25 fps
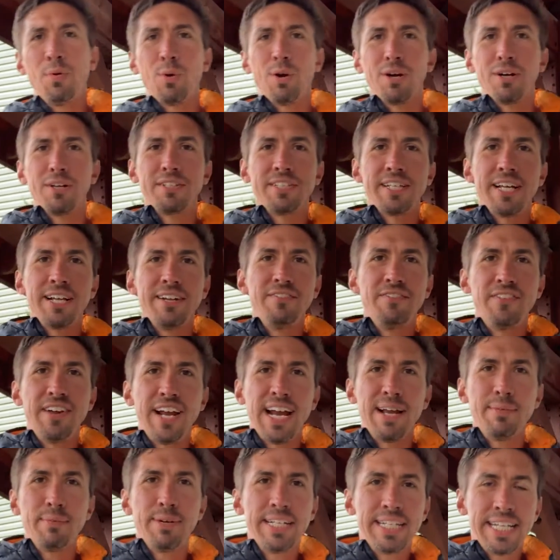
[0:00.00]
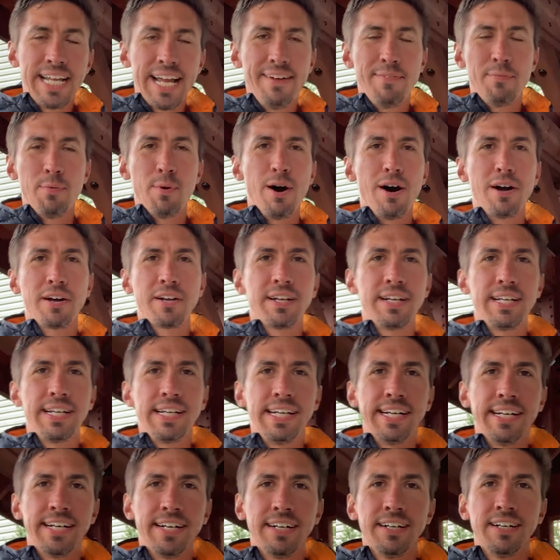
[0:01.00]
World's End family, Dave Walker
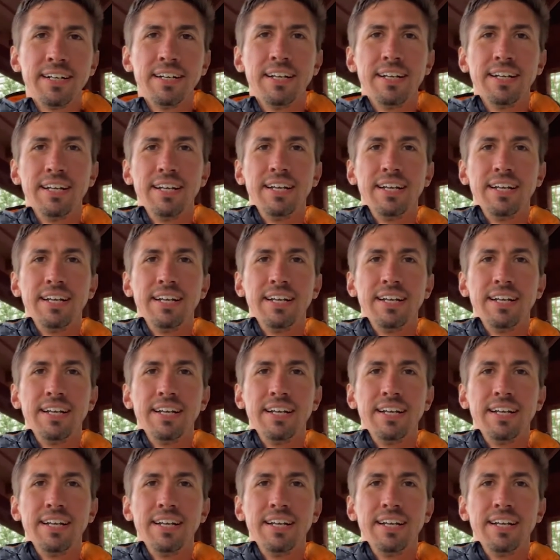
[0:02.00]
here.